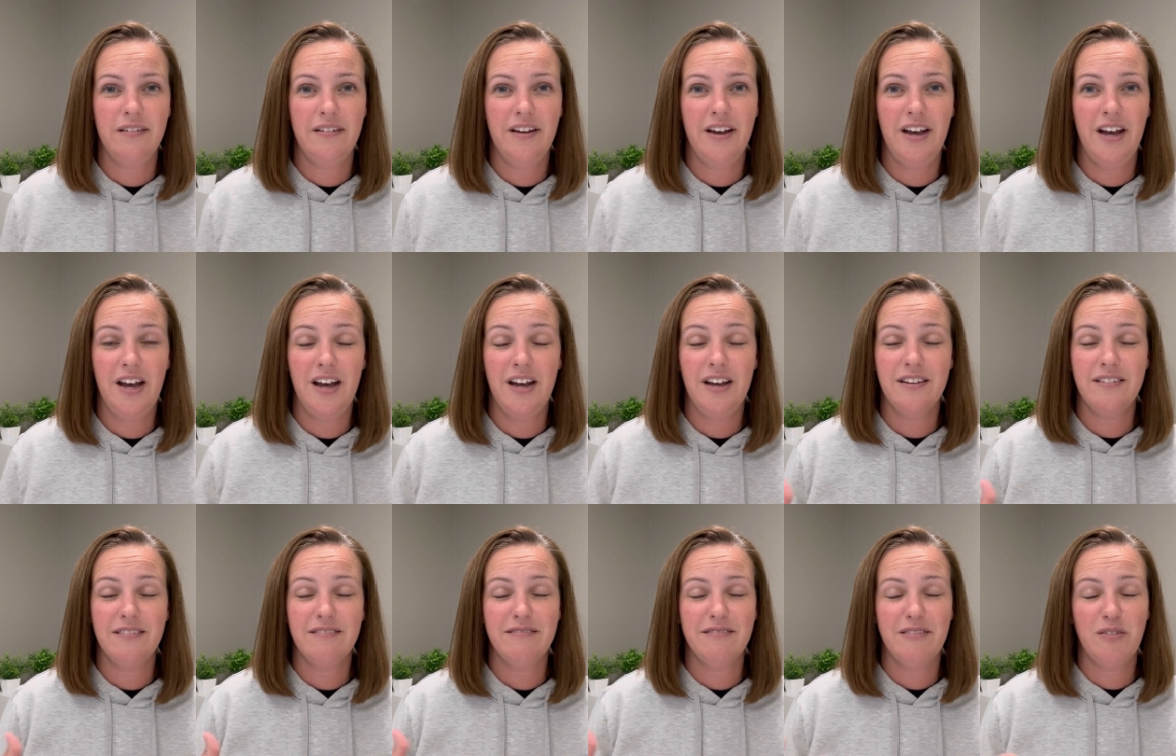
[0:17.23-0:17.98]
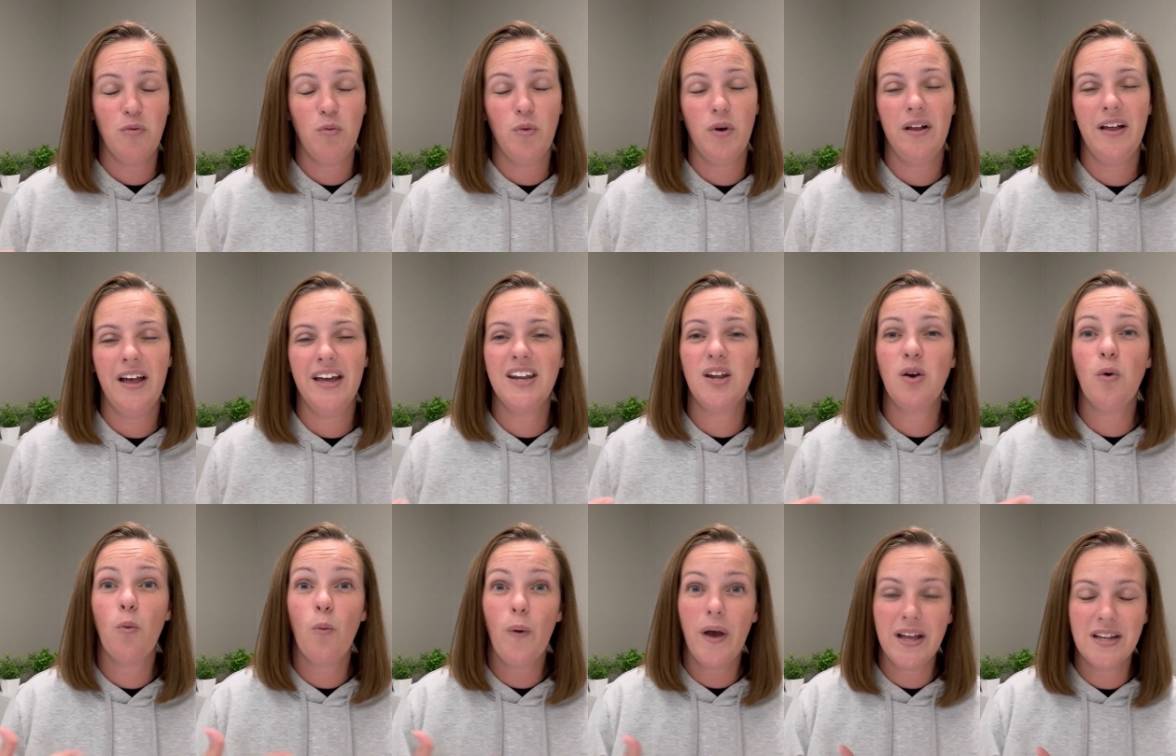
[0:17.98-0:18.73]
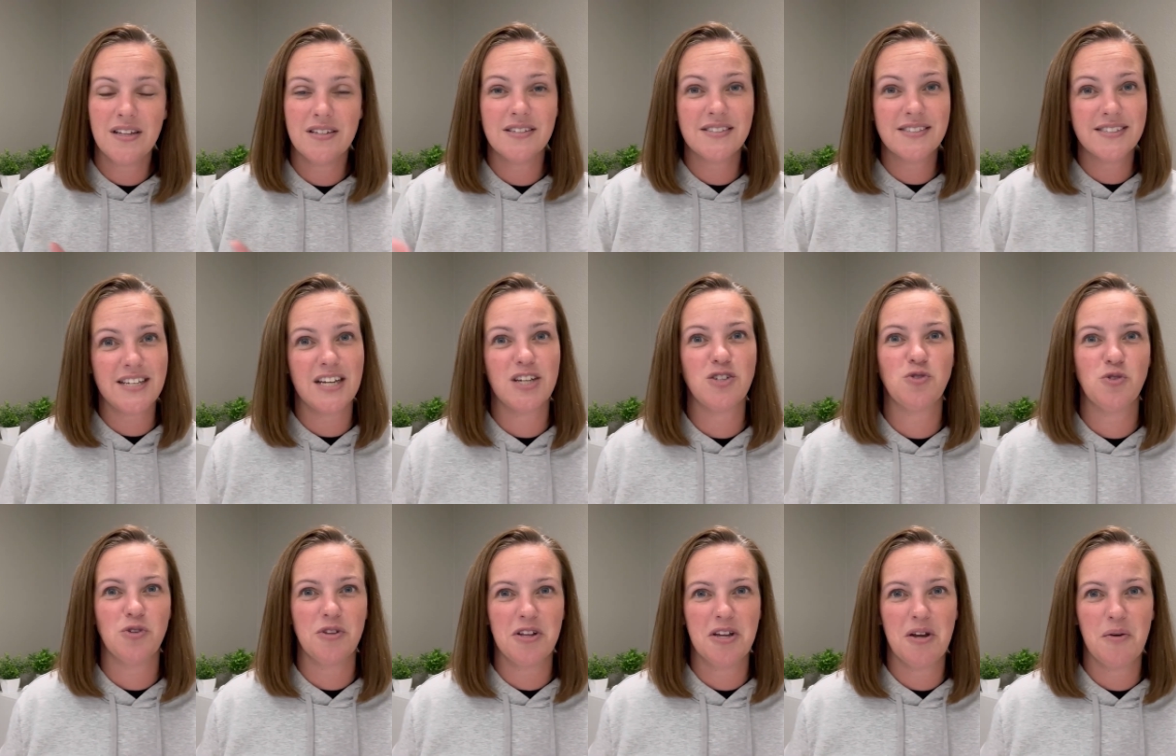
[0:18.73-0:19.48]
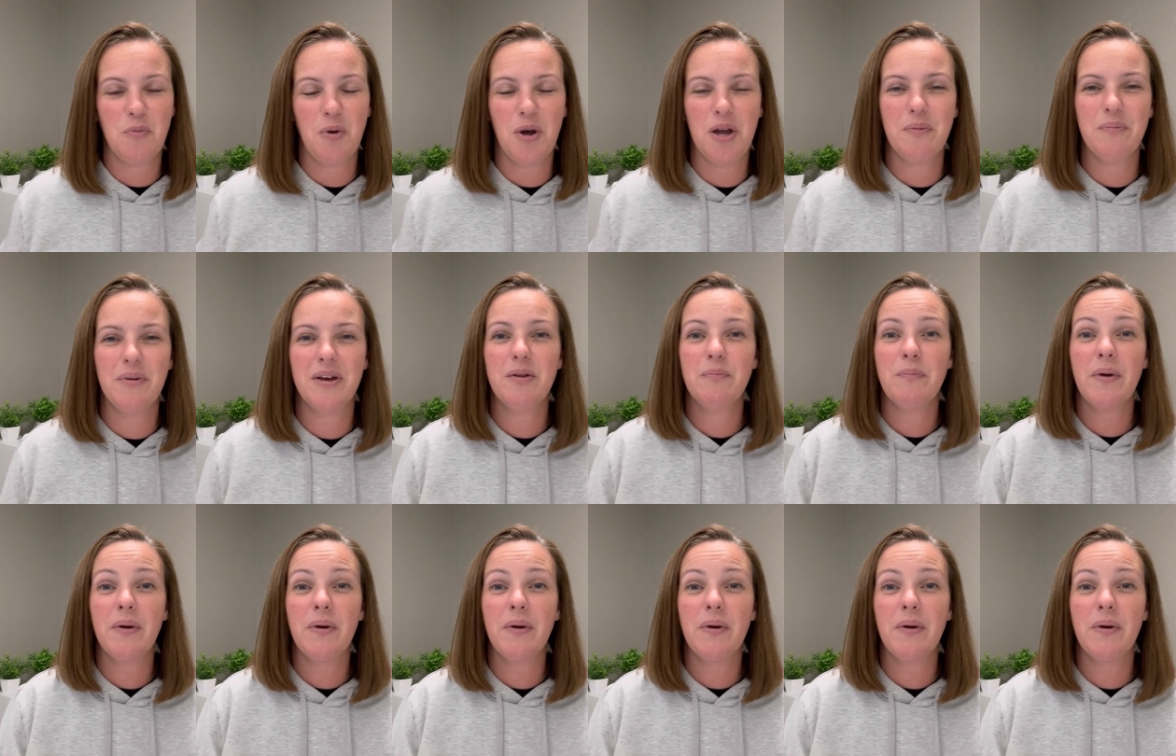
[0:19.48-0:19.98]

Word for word: uh, well, I didn't wait to schedule the appointment,